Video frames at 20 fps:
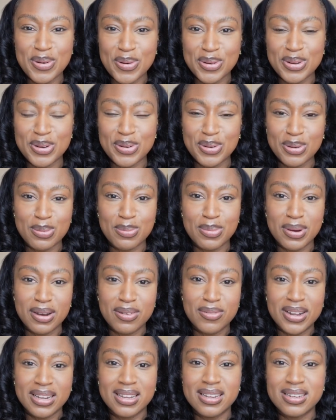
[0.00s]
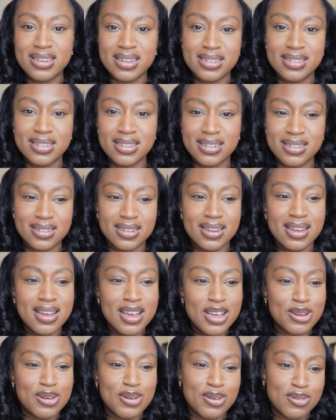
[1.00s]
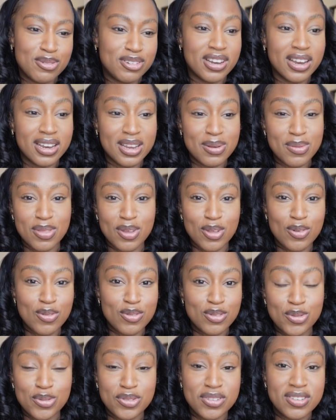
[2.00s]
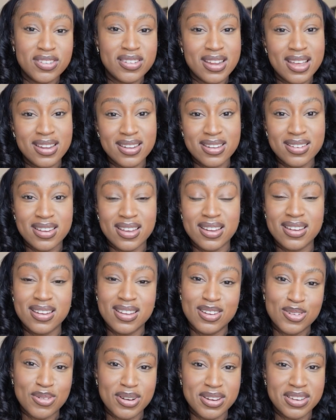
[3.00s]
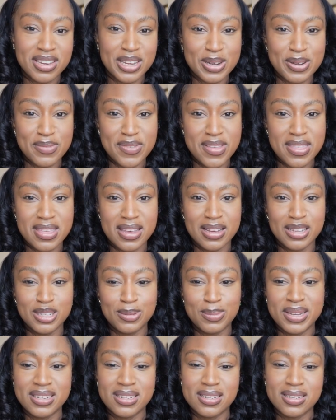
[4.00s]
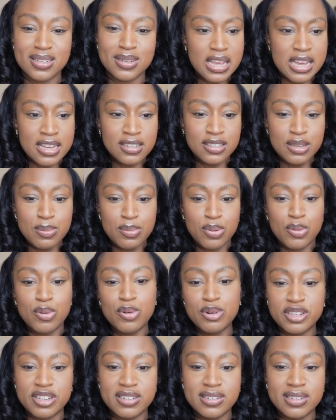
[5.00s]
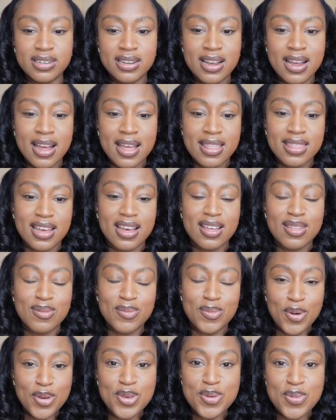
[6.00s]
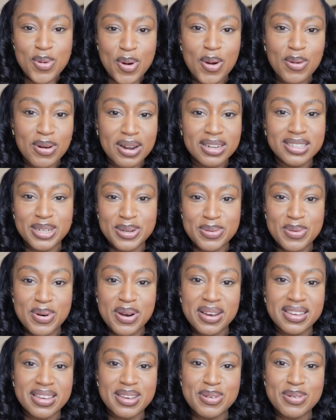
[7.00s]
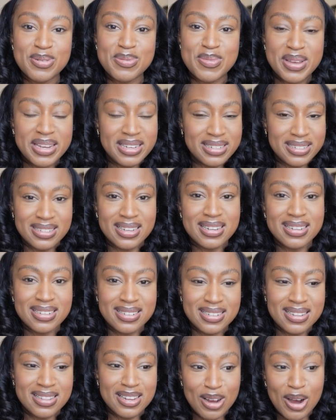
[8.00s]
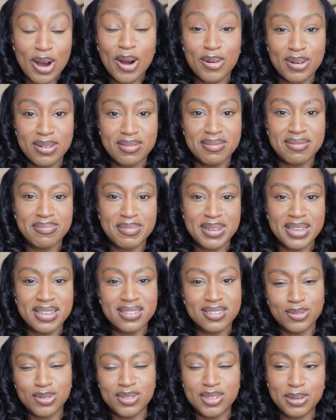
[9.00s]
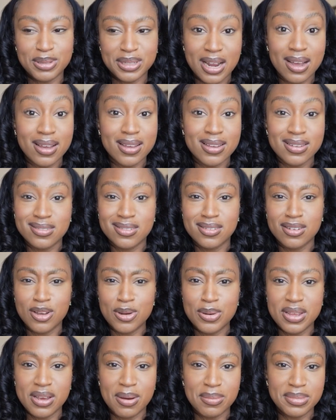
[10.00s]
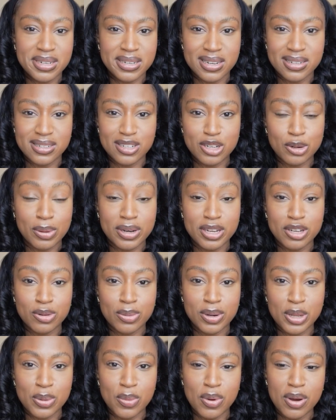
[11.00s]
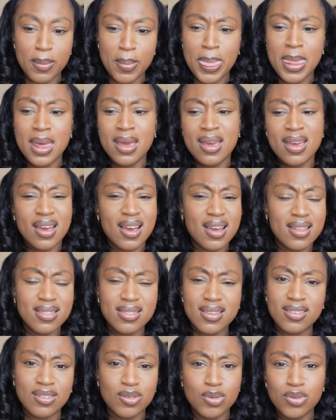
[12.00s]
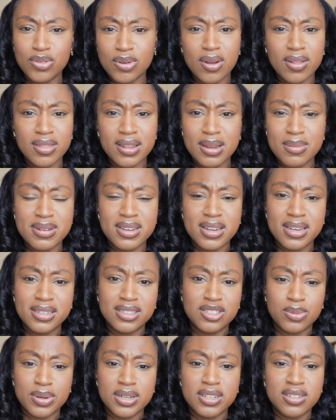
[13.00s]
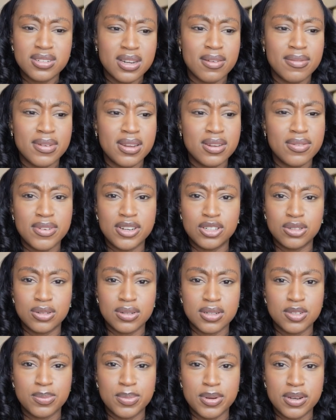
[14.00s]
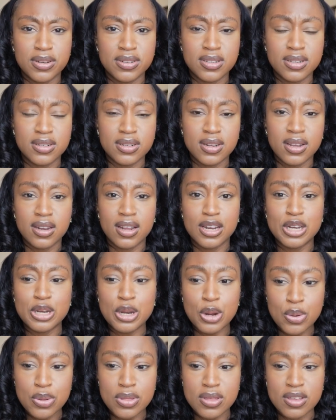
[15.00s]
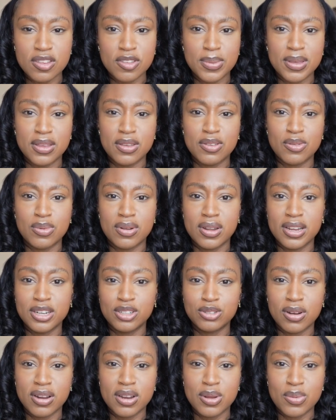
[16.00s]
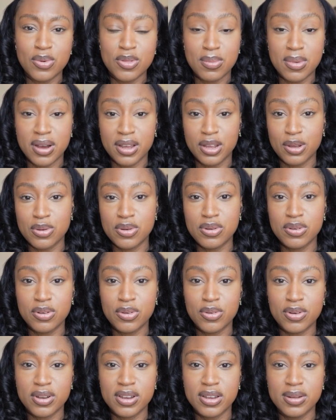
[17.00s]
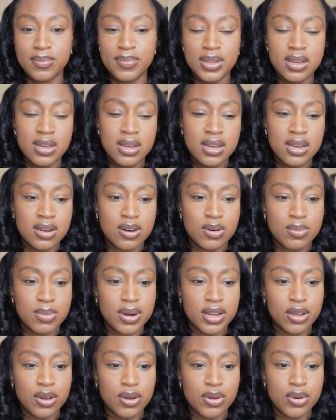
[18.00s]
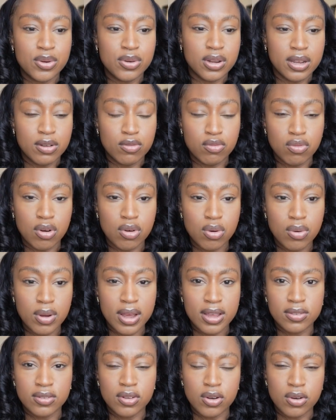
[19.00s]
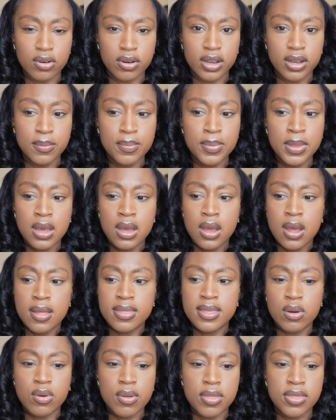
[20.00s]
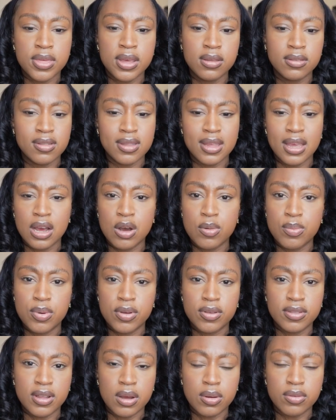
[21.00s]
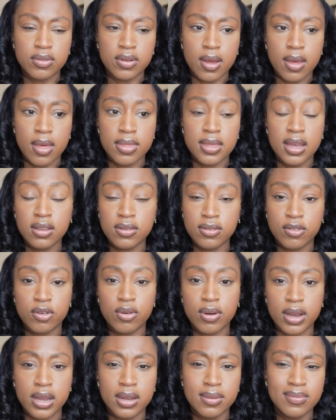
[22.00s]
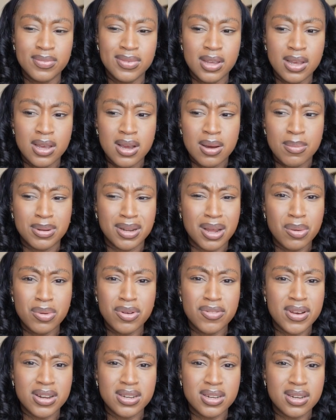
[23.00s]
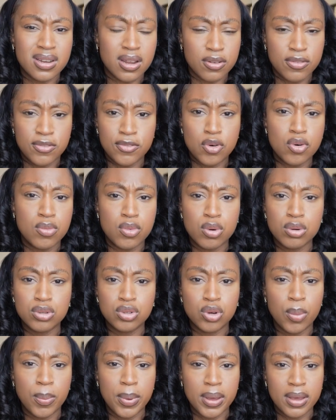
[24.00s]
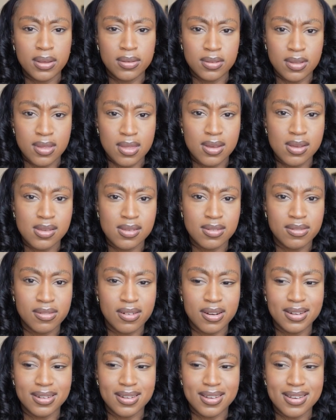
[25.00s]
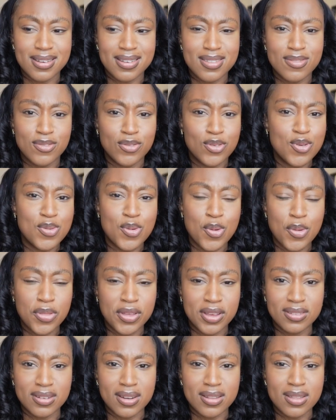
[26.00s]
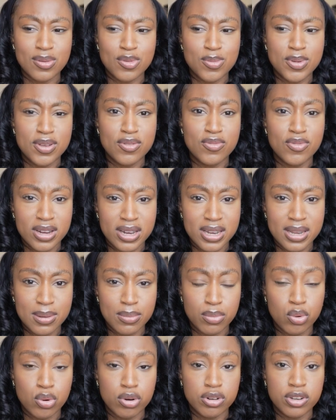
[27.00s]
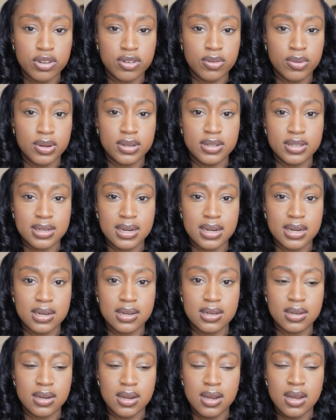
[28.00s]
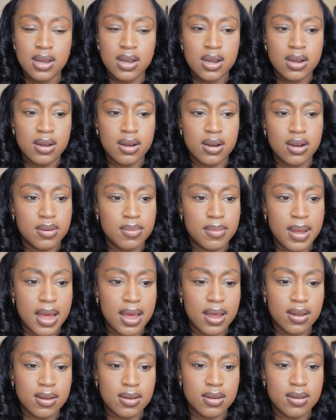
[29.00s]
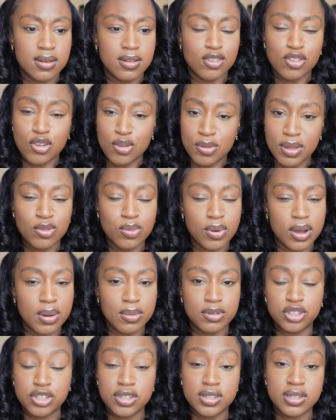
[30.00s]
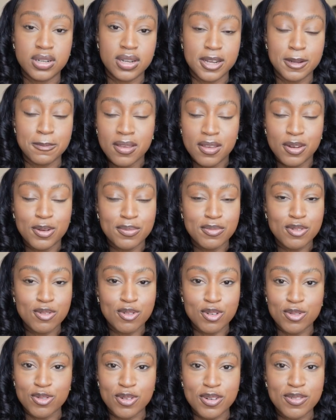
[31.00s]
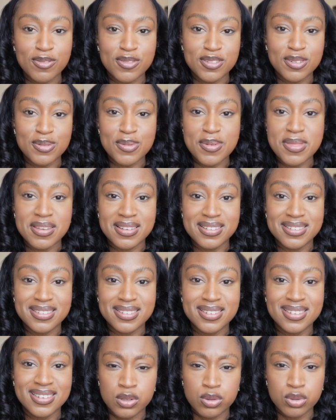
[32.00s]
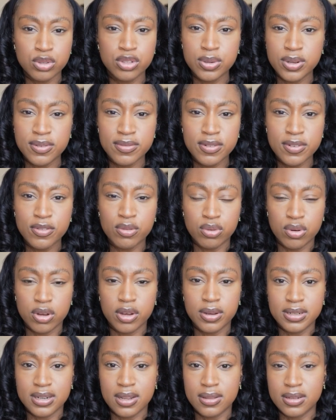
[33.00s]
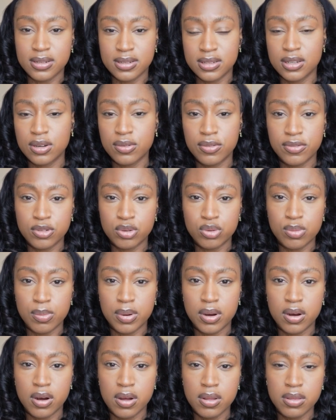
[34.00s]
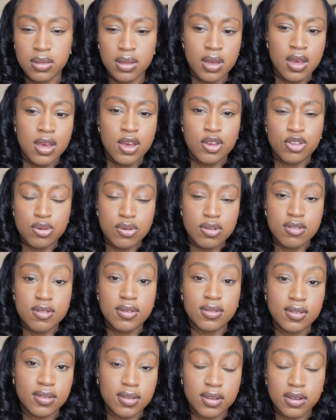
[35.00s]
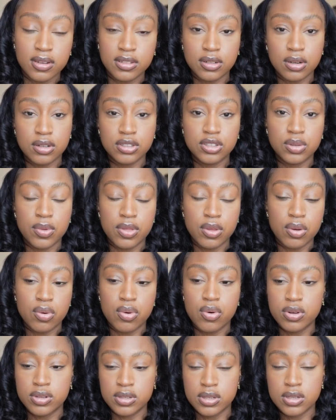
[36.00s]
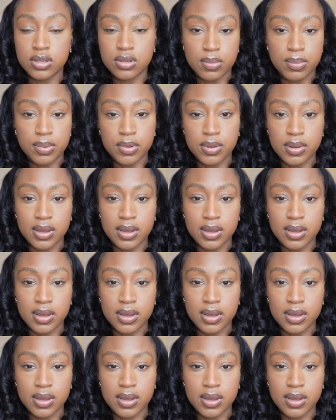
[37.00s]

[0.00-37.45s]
on and on about validating and you know checking with other resources and editing and iterating over things because it's important that what you are actually working on makes sense in the current because also chat is only up to date to 2021 and there's also other limitations where it doesn't have individual experiences and i know this because when i tried it with my own career or my own like role sre there were things in the outputs that i was like that's great but I would have added like four more topics to this, right? Like four more things I think would be really important to understand. Um, and so that's why I would just say, you know, cross-reference it with things. Also, even if you're not going down the self-taught path, you can use this in conjunction with your courses, your boot